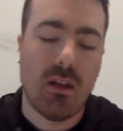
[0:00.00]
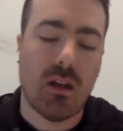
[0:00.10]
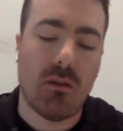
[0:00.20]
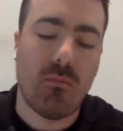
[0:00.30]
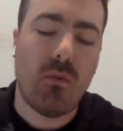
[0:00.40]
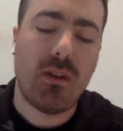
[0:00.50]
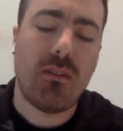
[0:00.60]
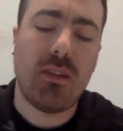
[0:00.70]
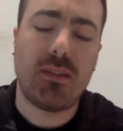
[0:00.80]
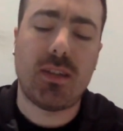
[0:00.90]
One of
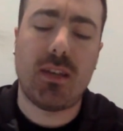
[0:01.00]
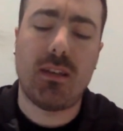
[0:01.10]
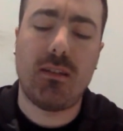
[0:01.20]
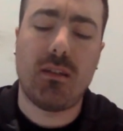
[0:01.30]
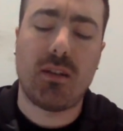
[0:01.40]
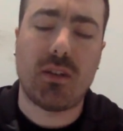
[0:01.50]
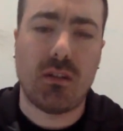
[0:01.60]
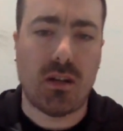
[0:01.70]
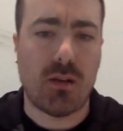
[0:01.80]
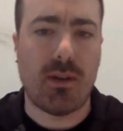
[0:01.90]
the things that I talk a
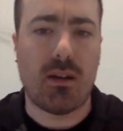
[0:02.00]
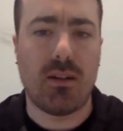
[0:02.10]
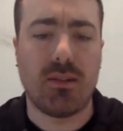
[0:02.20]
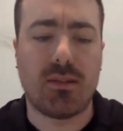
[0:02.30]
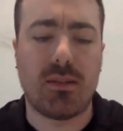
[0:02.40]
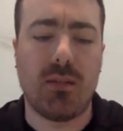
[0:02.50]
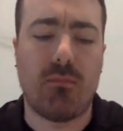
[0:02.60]
lot about is the